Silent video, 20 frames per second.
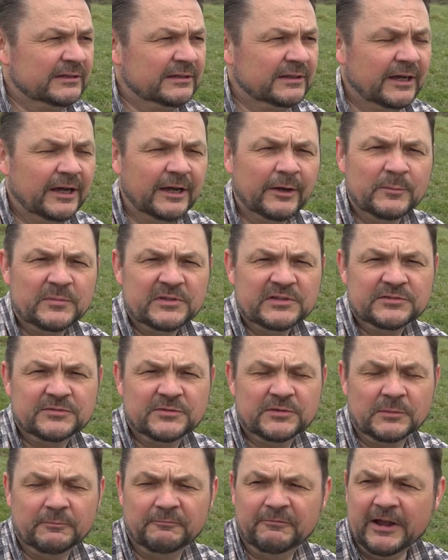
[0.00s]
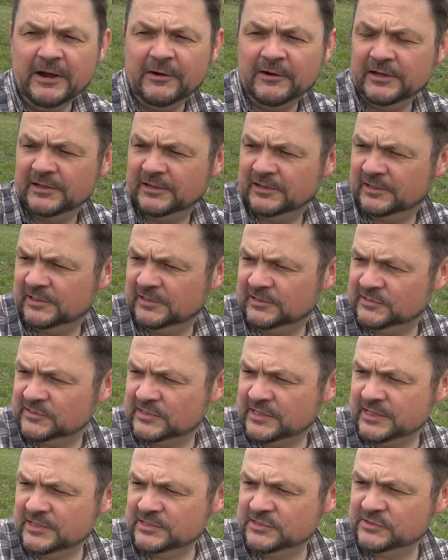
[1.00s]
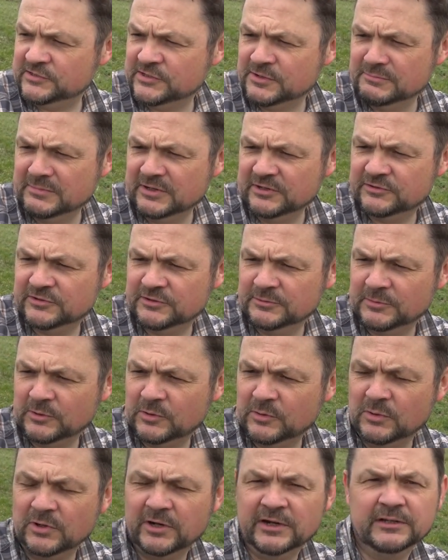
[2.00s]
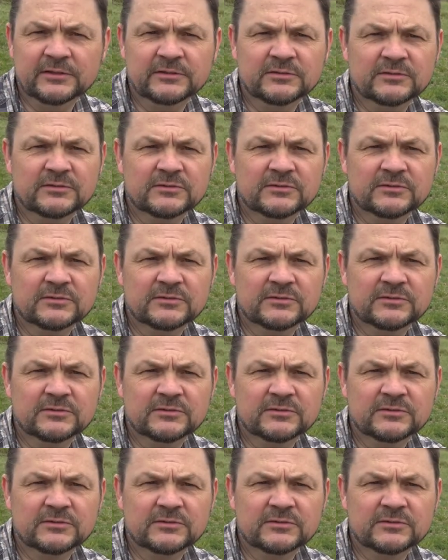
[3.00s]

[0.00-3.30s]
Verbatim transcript: Um, it's the very early stages, so most of them are quite